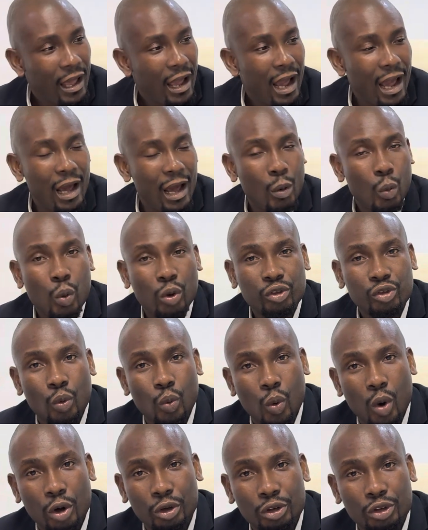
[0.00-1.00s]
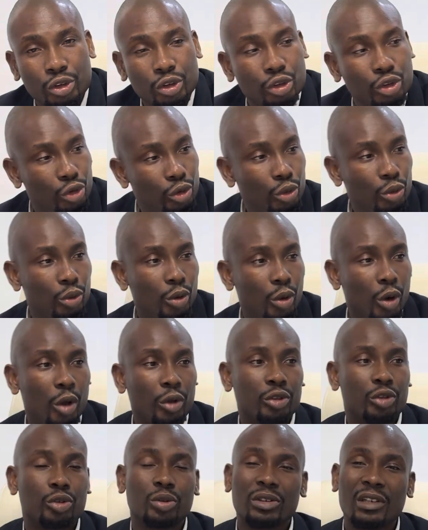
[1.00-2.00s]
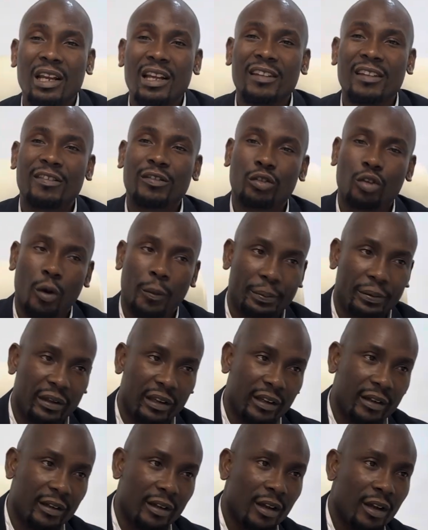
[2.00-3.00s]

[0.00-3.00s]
I want to walk you through on today's topic,